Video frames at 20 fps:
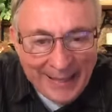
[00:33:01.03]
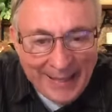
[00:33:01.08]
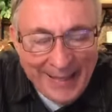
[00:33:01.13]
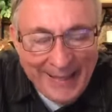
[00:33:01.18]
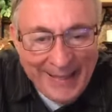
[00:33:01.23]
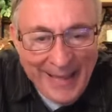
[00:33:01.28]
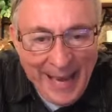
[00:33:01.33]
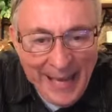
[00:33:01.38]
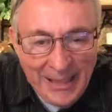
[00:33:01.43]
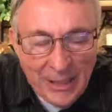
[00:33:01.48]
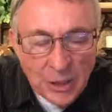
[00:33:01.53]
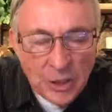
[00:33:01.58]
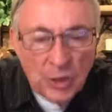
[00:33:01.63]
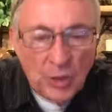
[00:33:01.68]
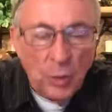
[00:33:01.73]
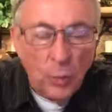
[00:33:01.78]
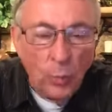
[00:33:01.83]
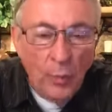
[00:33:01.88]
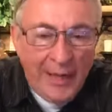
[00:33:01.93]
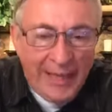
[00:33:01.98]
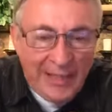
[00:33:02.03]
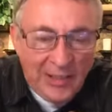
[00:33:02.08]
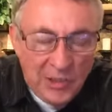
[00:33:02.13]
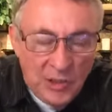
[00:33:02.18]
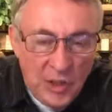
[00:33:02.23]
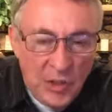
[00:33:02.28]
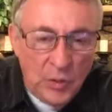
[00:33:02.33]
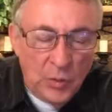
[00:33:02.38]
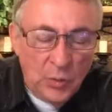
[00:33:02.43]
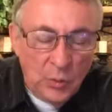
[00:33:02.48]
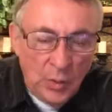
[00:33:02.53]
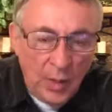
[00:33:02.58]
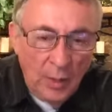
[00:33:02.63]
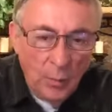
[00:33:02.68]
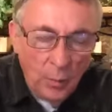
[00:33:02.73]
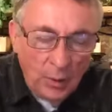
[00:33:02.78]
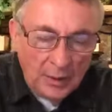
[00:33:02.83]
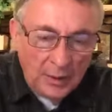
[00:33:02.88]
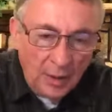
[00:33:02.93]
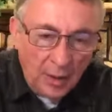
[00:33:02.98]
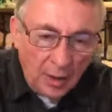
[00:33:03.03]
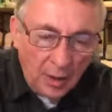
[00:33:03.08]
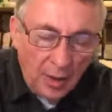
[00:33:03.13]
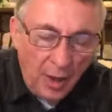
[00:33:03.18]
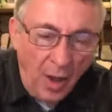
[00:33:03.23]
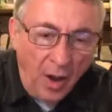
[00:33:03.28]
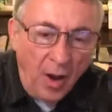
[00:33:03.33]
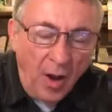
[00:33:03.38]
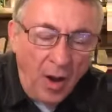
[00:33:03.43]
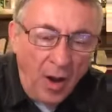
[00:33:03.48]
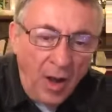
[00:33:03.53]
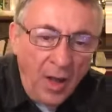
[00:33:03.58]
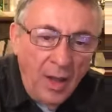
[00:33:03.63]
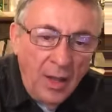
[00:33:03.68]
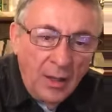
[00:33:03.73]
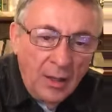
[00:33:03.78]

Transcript: nature we do what the law